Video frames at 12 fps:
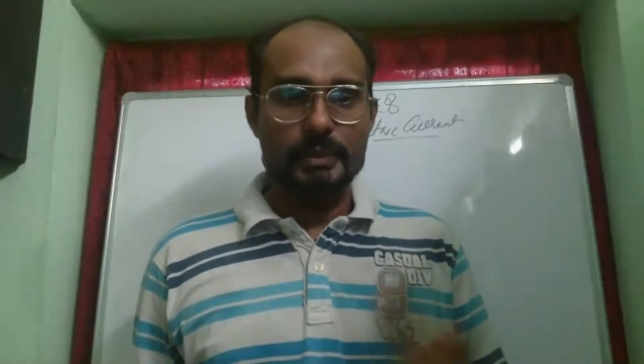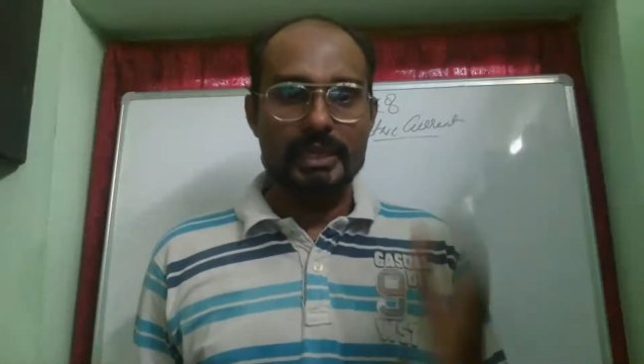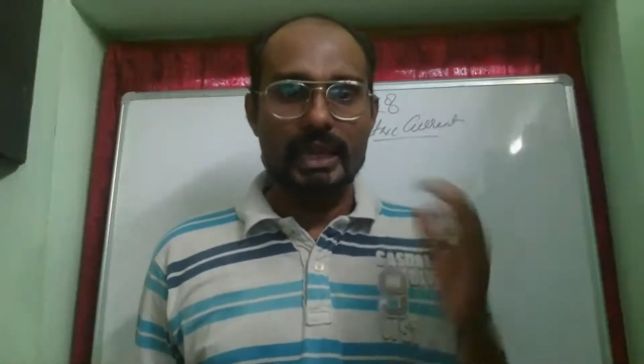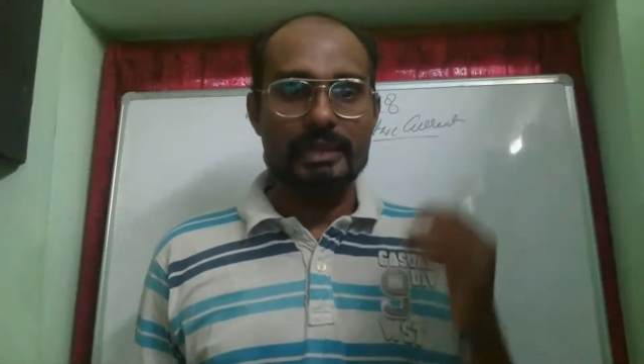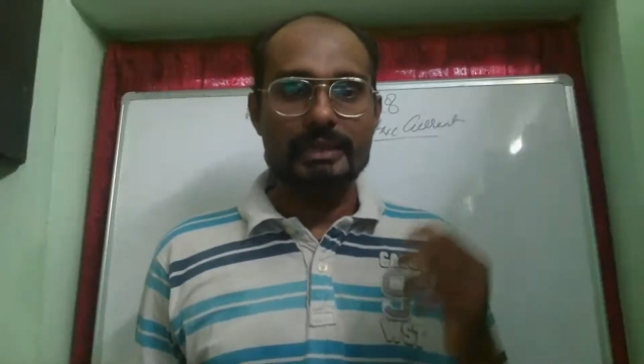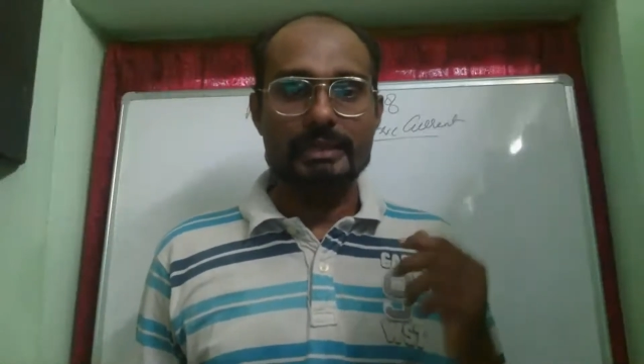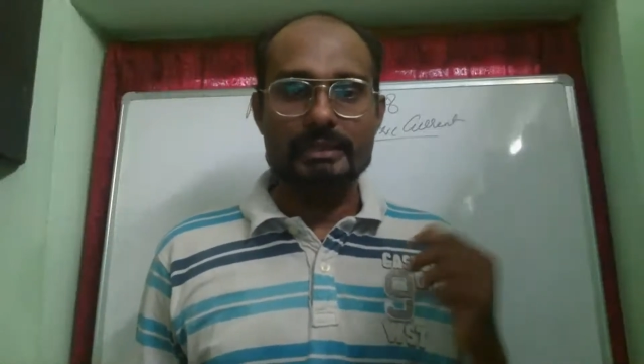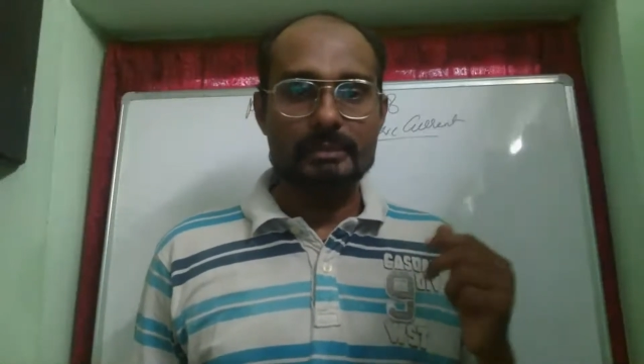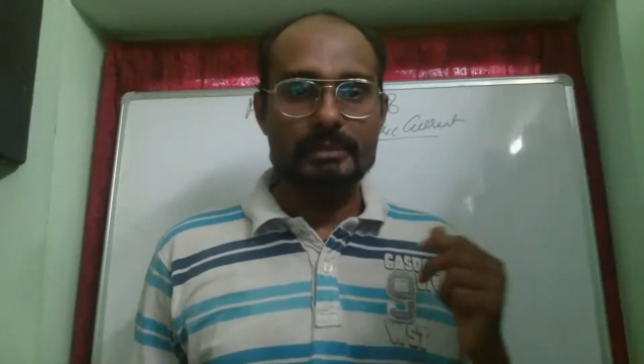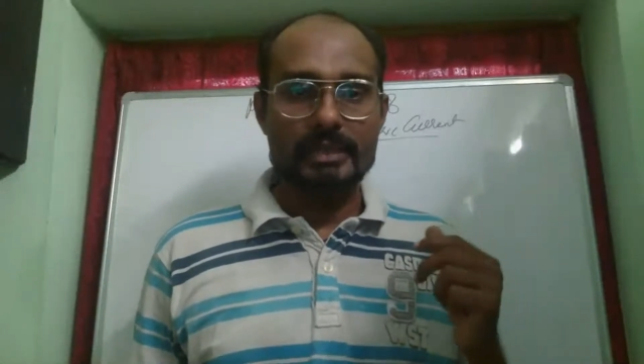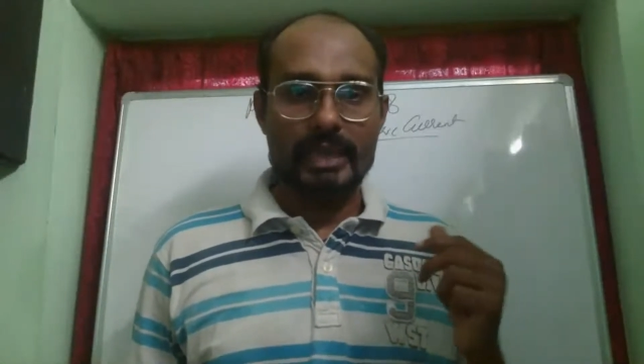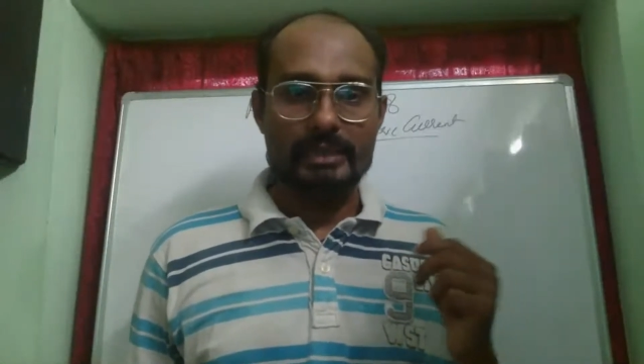we are
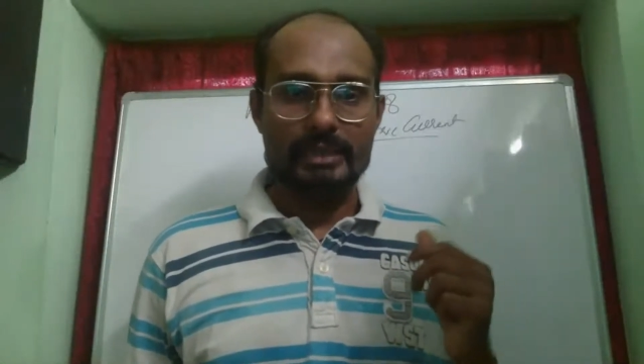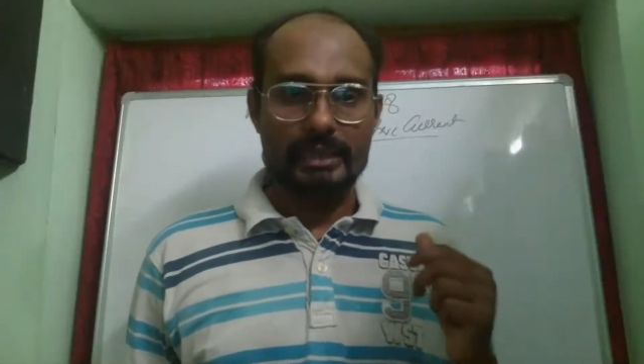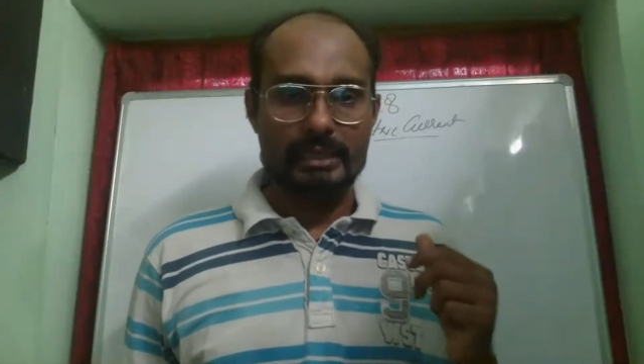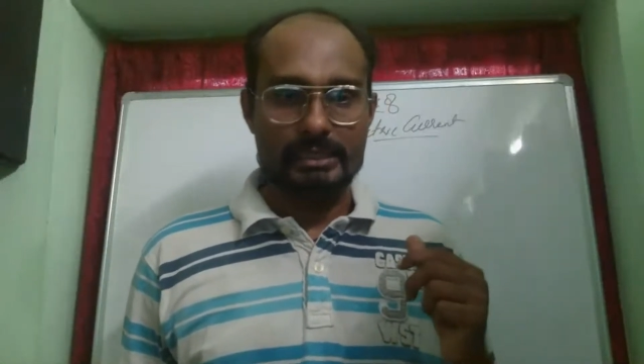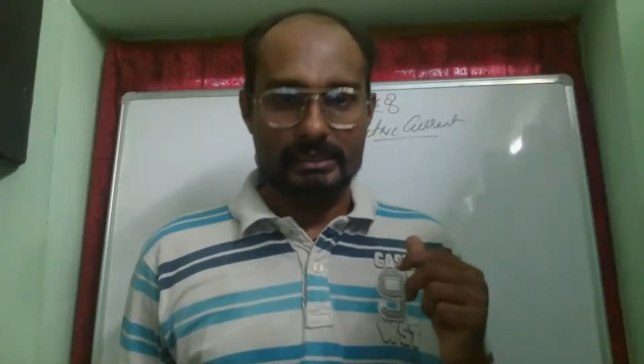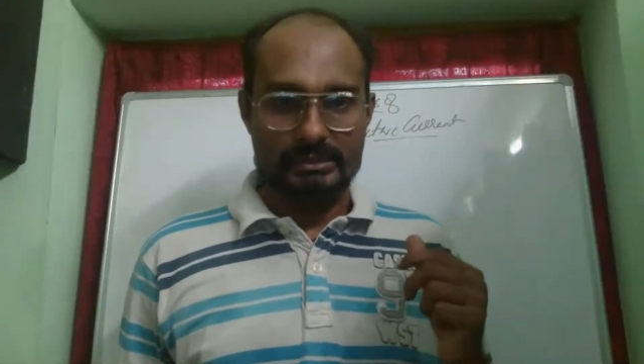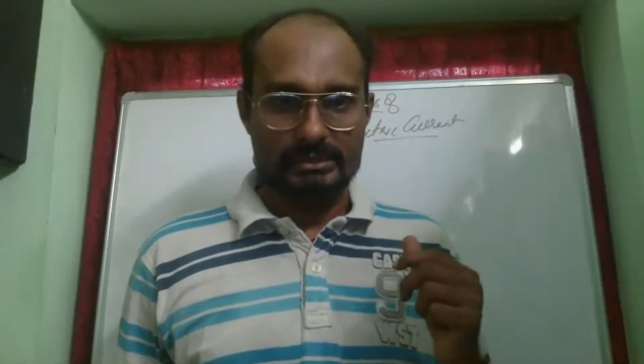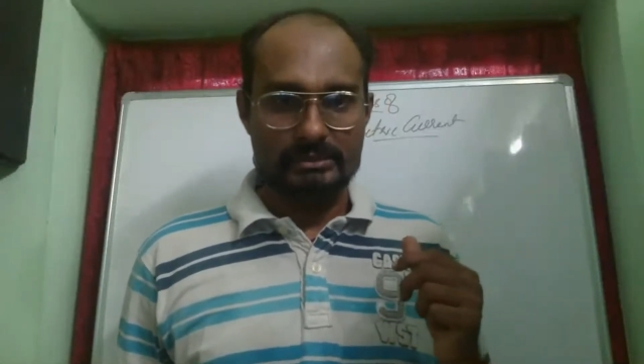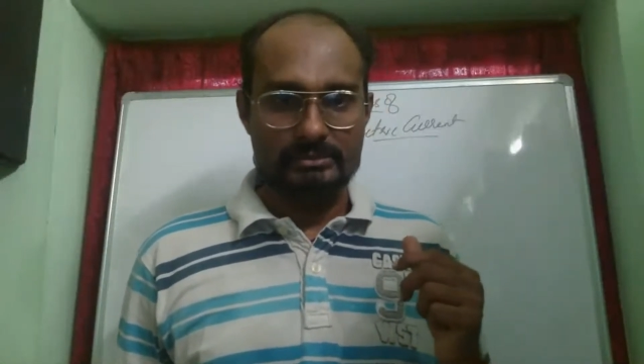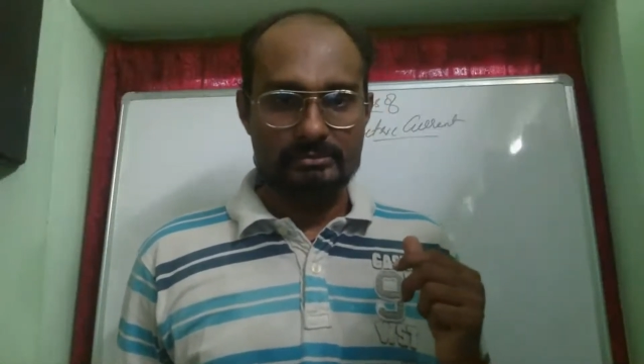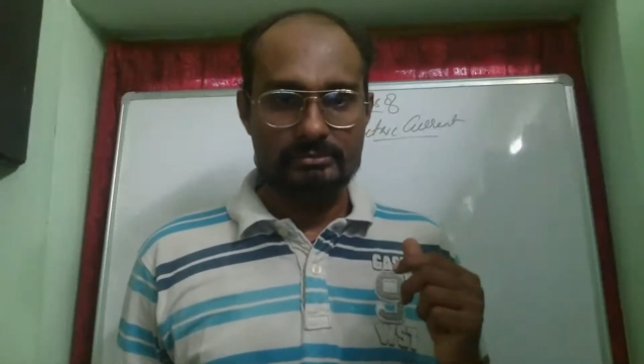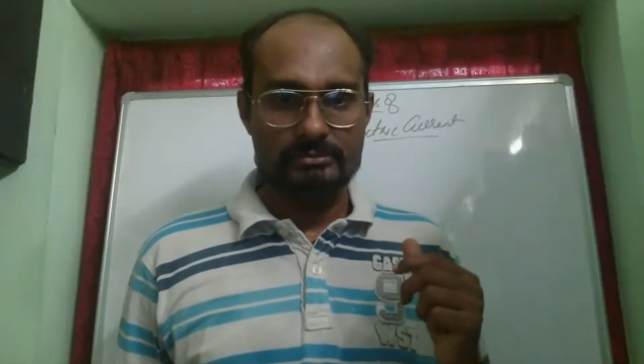getting mechanical energy,
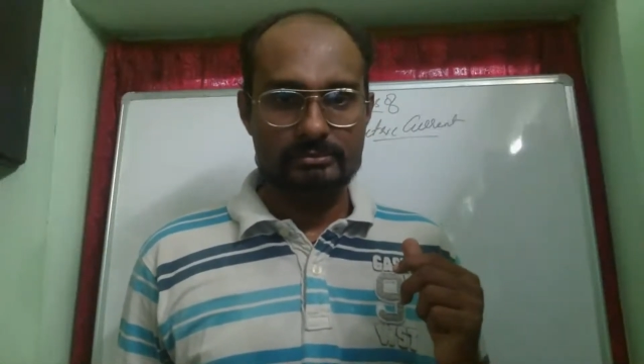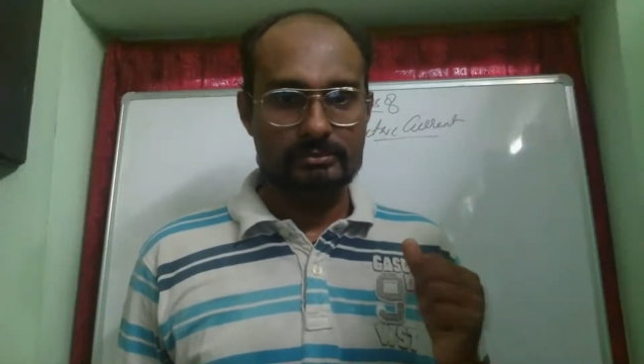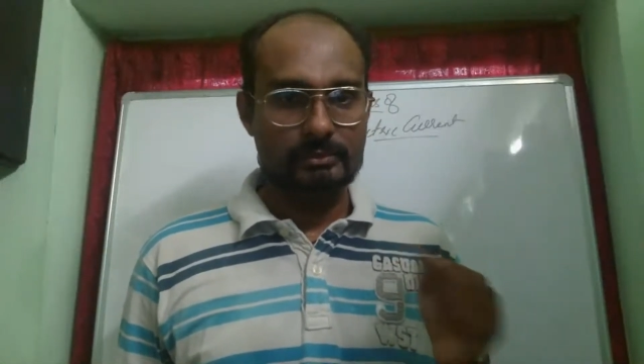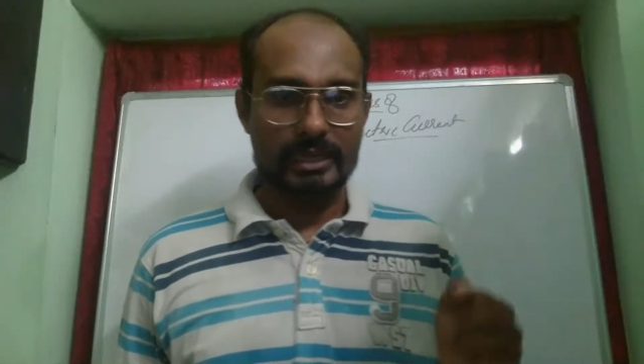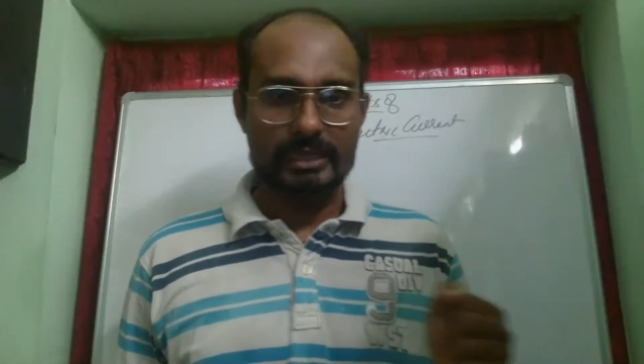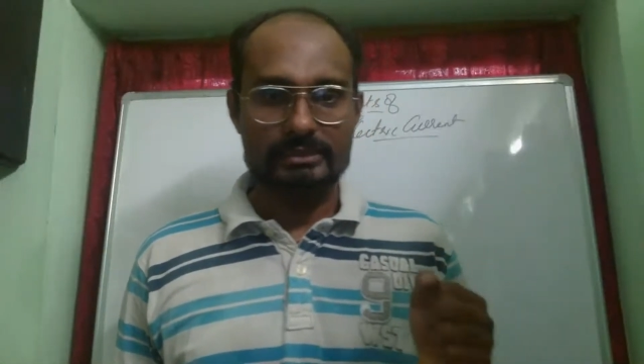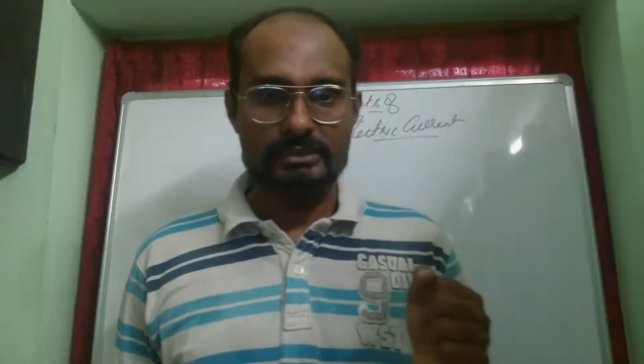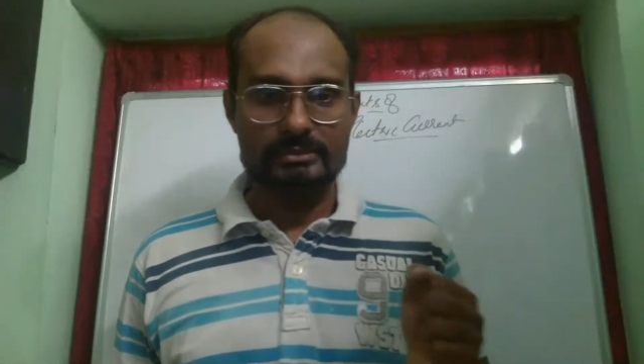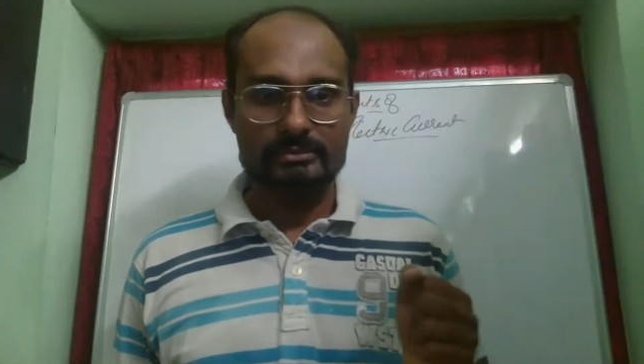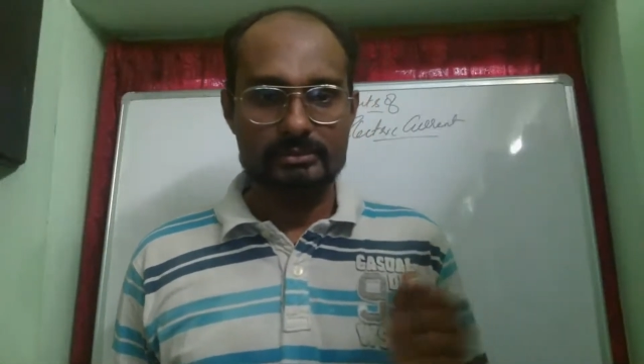right?